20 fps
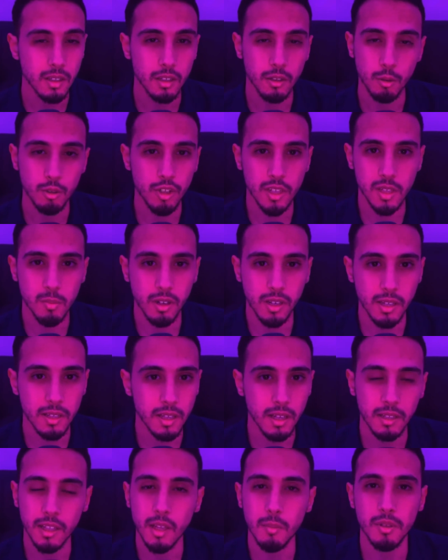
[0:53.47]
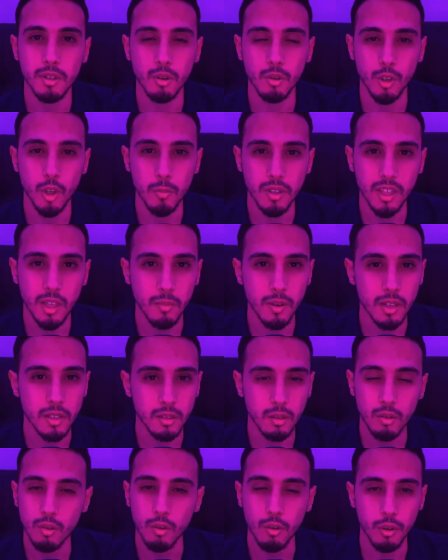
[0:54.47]
You just buy it and keep it on your
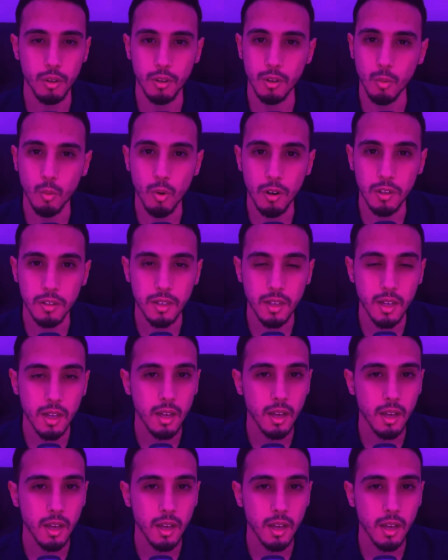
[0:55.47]
MetaMask or in your wallet.